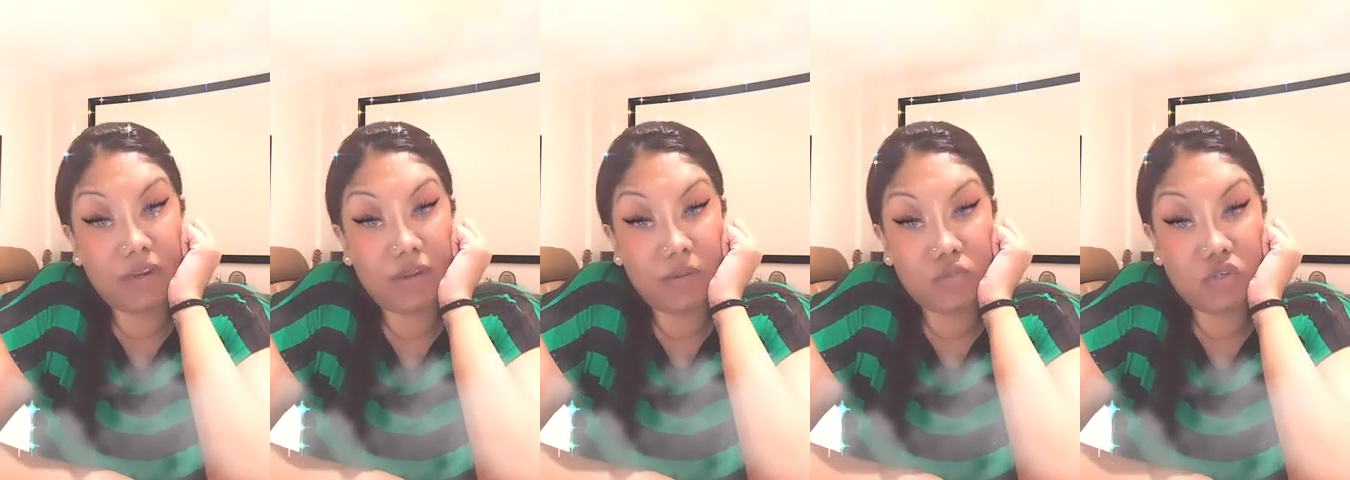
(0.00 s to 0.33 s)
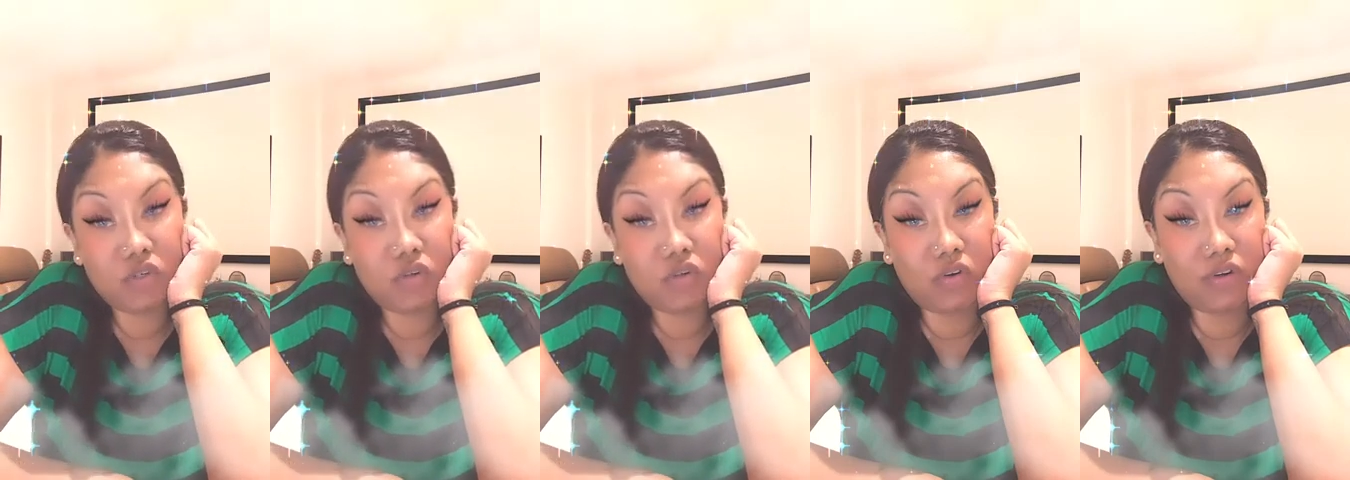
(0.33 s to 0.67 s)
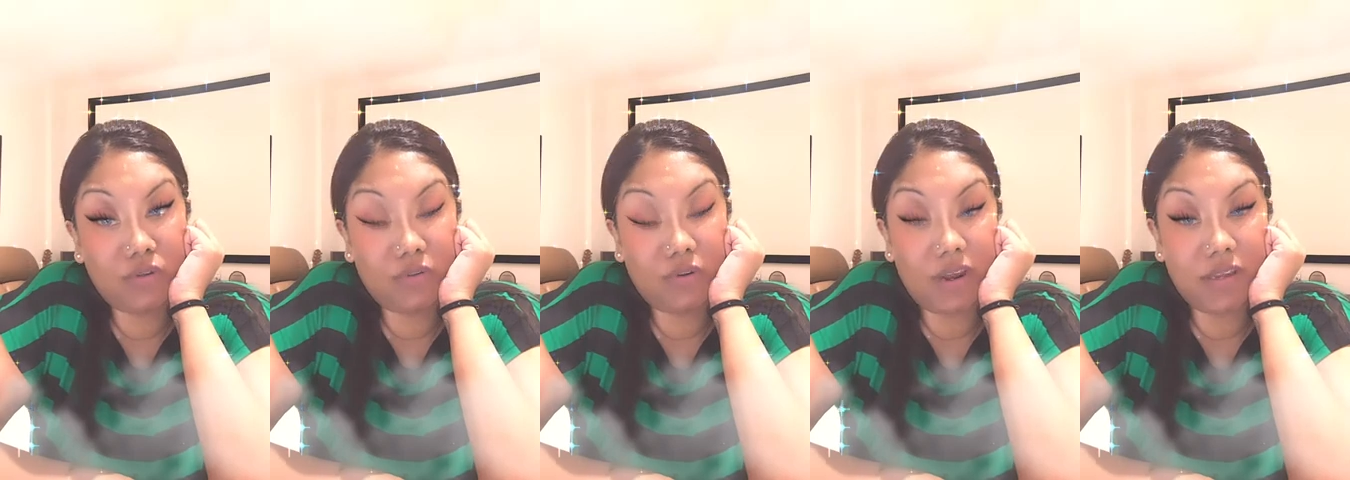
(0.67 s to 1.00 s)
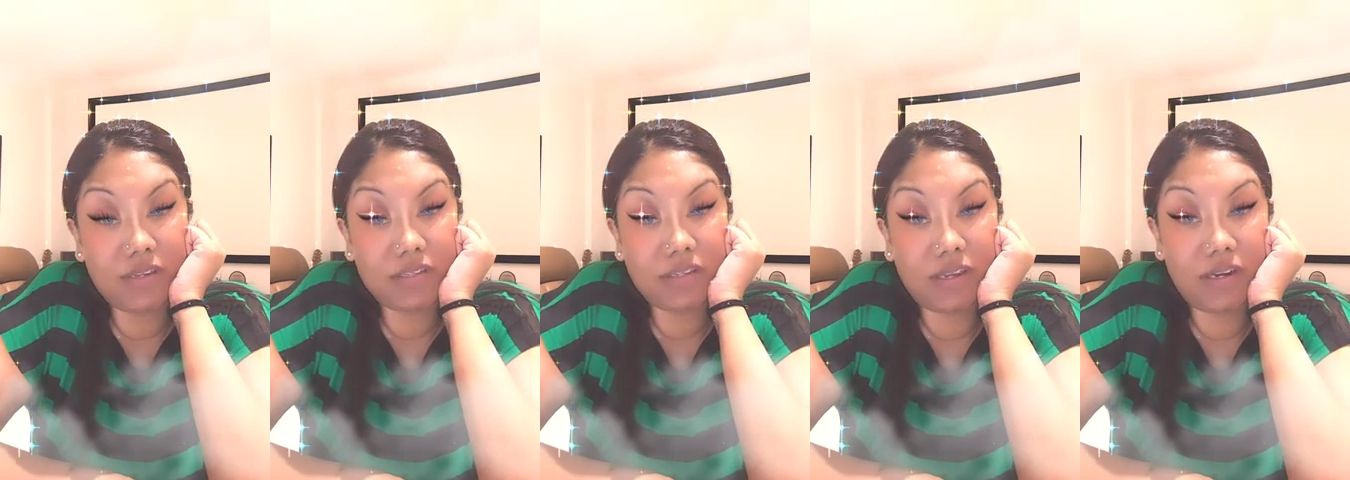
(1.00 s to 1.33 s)
I'm sure you
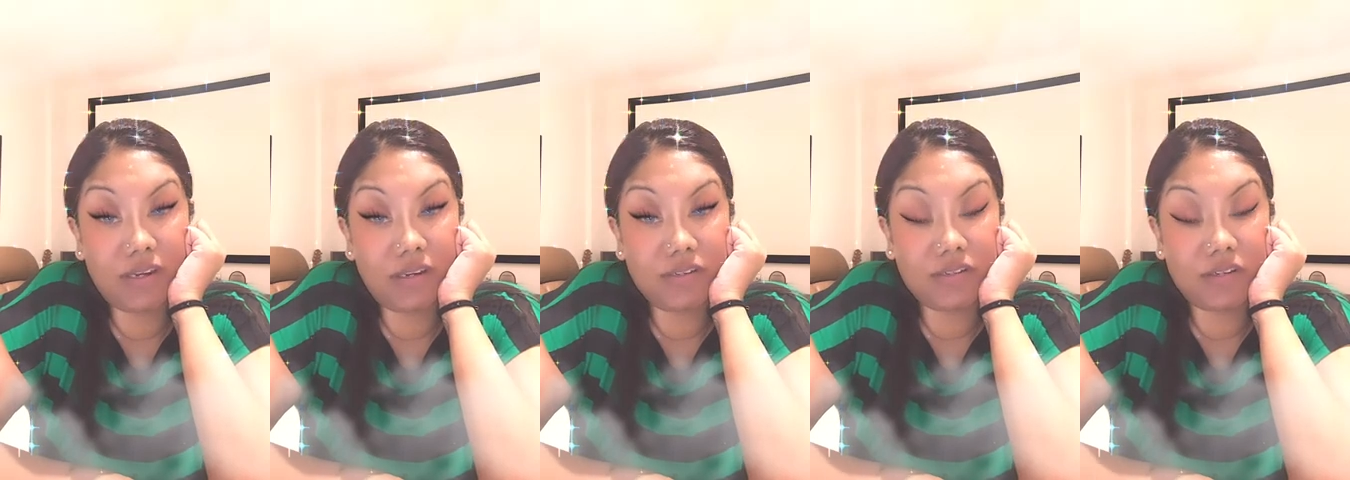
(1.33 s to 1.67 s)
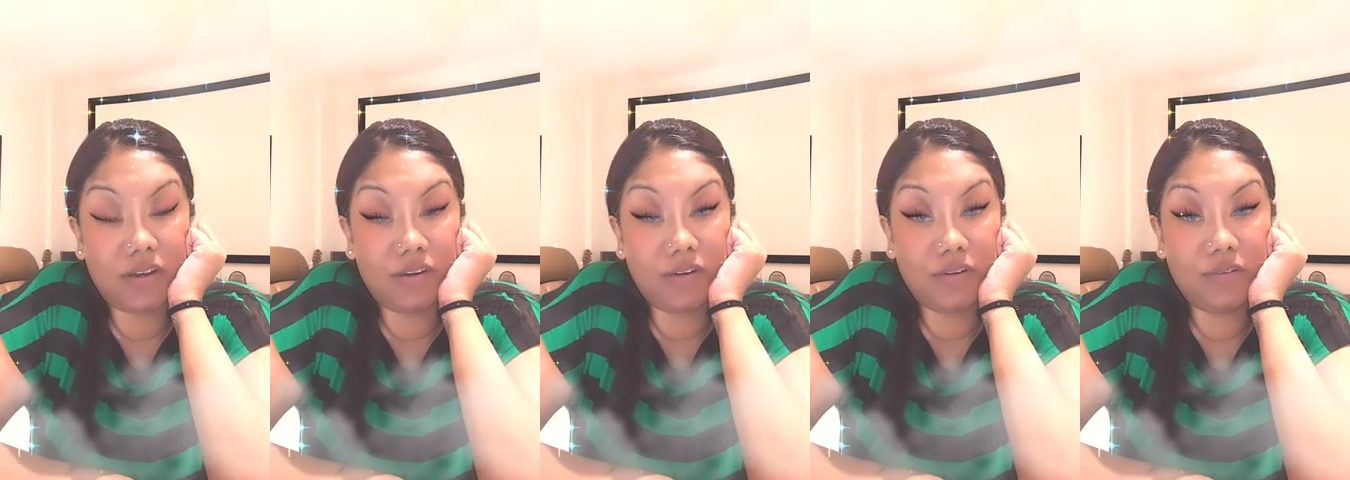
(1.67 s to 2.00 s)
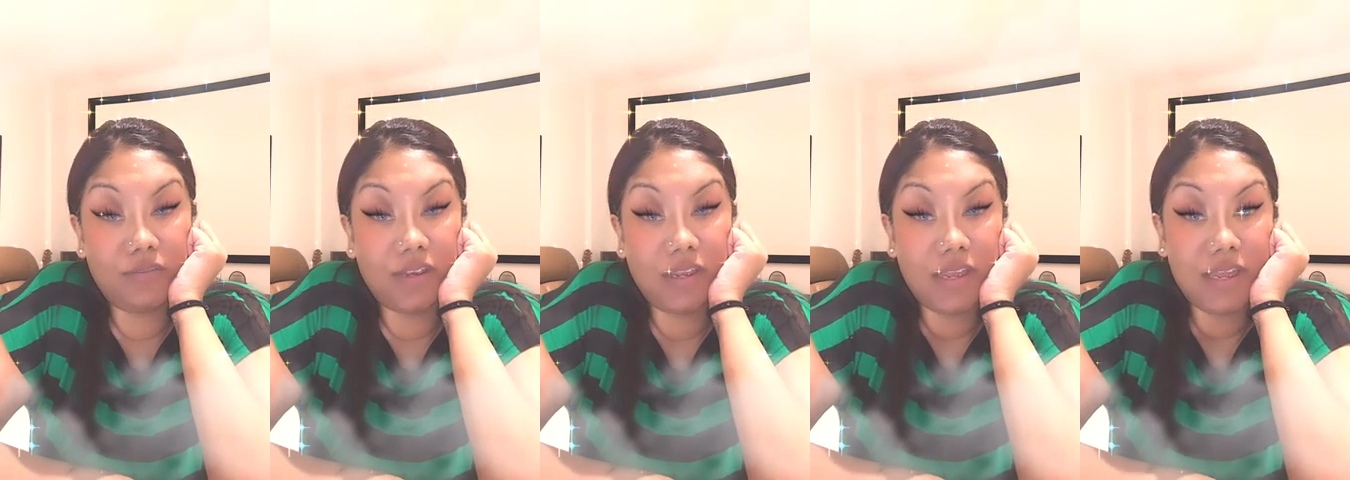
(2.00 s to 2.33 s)
guys are getting a ton of